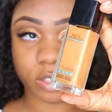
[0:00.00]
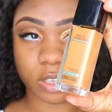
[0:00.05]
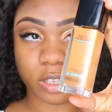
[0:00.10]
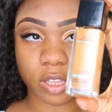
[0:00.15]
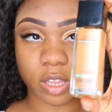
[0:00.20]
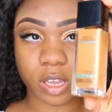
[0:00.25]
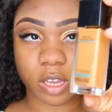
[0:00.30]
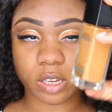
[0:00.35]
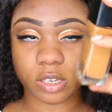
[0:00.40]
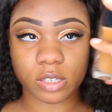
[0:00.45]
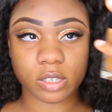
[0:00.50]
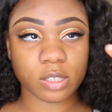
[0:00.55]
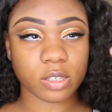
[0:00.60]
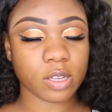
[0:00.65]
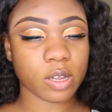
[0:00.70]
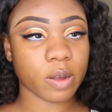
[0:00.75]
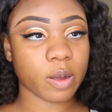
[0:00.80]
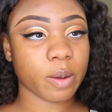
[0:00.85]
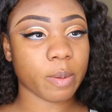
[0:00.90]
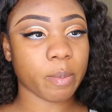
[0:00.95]
today is
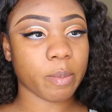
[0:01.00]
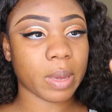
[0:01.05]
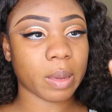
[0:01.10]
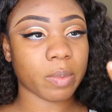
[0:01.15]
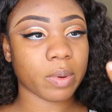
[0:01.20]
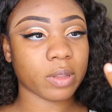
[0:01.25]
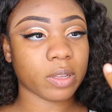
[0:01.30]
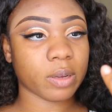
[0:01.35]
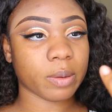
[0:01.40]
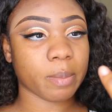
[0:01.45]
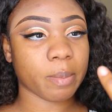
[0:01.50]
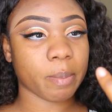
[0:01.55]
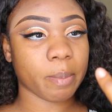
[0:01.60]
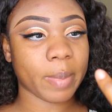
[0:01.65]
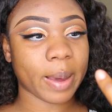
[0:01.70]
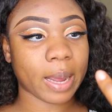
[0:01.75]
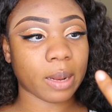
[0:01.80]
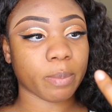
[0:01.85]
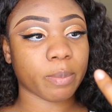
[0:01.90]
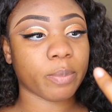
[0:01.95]
the Maybelline
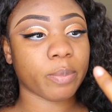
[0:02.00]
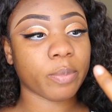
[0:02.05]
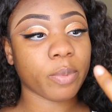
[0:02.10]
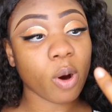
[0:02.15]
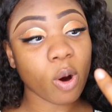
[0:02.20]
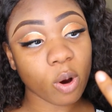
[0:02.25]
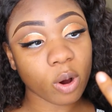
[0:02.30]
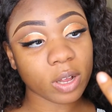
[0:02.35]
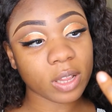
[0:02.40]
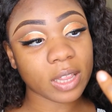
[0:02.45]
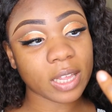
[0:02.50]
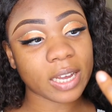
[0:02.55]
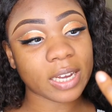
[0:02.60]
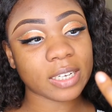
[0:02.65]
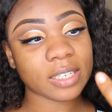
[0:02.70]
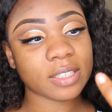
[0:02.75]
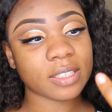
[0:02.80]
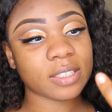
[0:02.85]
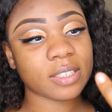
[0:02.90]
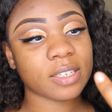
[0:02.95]
Matte
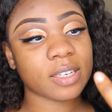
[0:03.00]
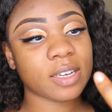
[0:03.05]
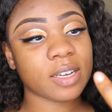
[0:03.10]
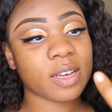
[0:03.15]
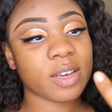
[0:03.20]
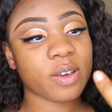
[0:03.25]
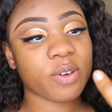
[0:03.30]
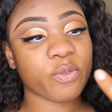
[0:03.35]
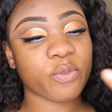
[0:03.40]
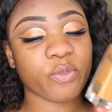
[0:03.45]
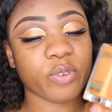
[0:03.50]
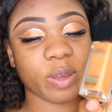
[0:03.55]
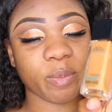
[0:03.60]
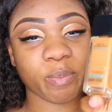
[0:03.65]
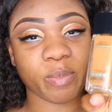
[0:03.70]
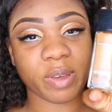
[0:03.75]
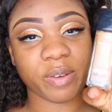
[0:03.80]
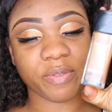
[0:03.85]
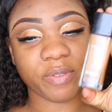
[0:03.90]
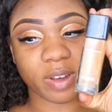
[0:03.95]
Poreless Fit
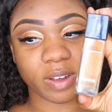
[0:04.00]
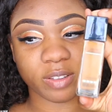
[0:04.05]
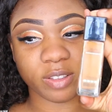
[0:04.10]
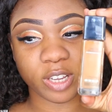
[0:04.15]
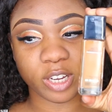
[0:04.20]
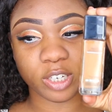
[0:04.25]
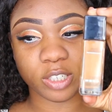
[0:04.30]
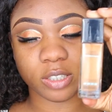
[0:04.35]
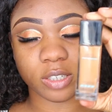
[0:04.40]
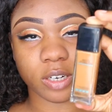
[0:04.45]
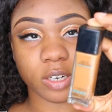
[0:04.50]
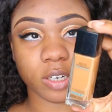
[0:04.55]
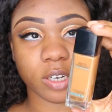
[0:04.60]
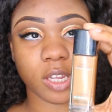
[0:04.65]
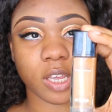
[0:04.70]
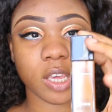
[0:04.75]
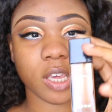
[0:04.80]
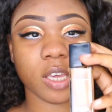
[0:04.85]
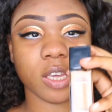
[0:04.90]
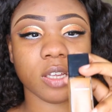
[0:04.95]
Me
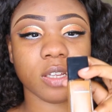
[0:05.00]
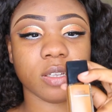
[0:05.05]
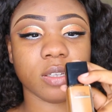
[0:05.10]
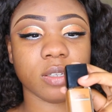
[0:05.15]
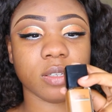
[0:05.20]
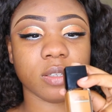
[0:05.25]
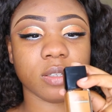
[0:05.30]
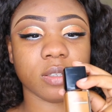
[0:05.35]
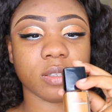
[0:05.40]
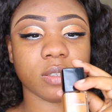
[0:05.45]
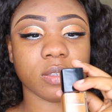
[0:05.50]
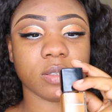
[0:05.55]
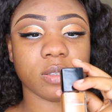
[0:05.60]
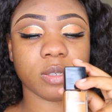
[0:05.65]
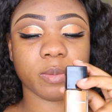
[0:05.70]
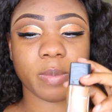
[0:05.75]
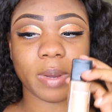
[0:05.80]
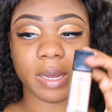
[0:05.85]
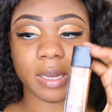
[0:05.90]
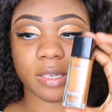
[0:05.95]
foundation in
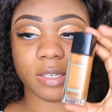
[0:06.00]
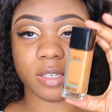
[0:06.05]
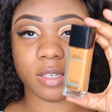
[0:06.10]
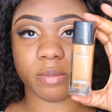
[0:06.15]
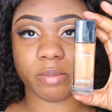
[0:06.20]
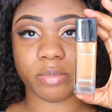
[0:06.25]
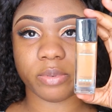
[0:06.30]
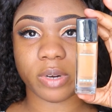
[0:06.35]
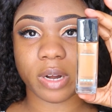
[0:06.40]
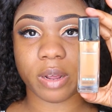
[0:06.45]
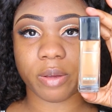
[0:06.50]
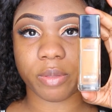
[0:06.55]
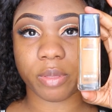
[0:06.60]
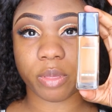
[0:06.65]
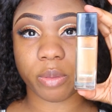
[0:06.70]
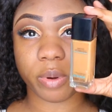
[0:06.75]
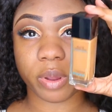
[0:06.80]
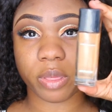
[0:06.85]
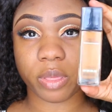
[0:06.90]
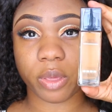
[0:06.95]
Spicy Brown,
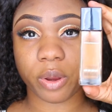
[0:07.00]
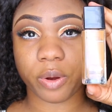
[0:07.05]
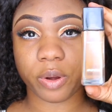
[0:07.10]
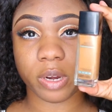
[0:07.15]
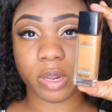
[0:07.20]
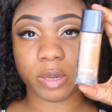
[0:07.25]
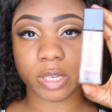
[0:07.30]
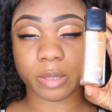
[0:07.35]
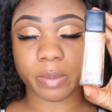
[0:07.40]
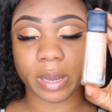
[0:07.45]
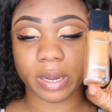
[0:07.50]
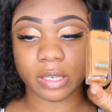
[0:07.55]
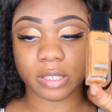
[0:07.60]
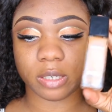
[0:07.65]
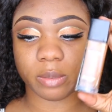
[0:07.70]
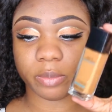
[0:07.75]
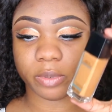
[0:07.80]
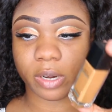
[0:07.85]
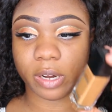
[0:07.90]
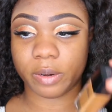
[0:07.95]
330
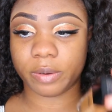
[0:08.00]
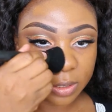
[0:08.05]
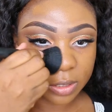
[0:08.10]
Spicy Brown.